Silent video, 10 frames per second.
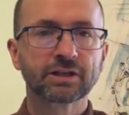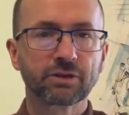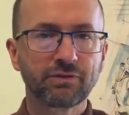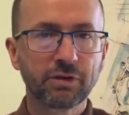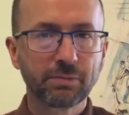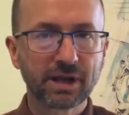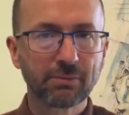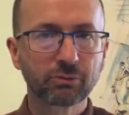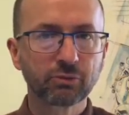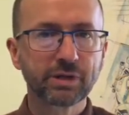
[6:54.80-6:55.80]
So if you
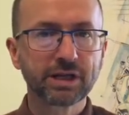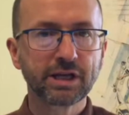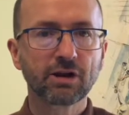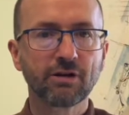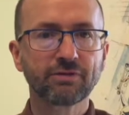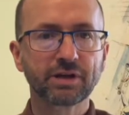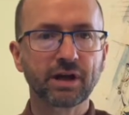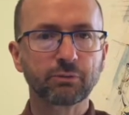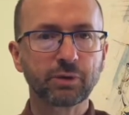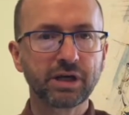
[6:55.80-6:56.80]
become really
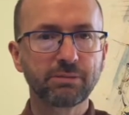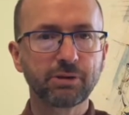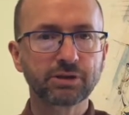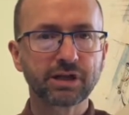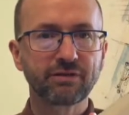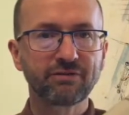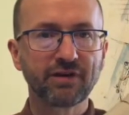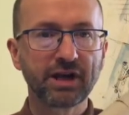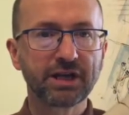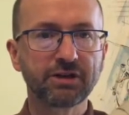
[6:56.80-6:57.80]
confident at reading music and
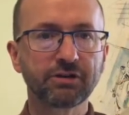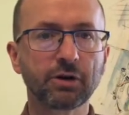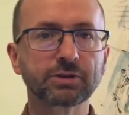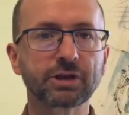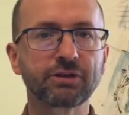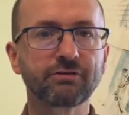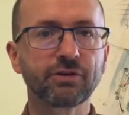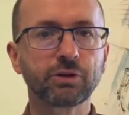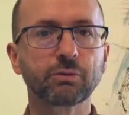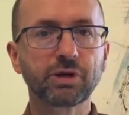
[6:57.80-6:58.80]
finding your notes on your
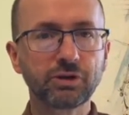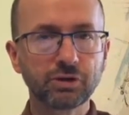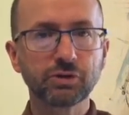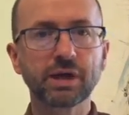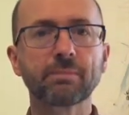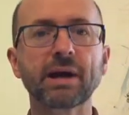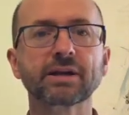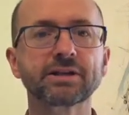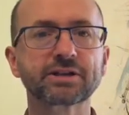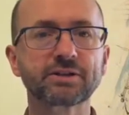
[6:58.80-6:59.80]
flute, when you do get
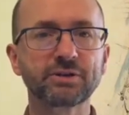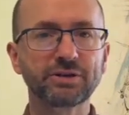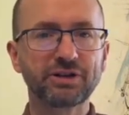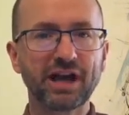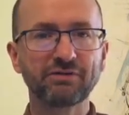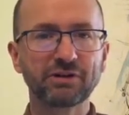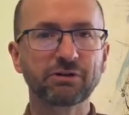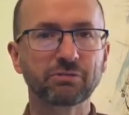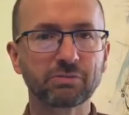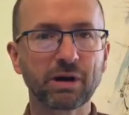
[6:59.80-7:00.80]
back to school and you have
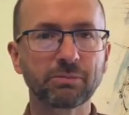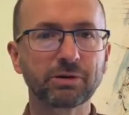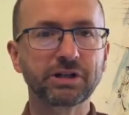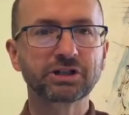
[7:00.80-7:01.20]
your proper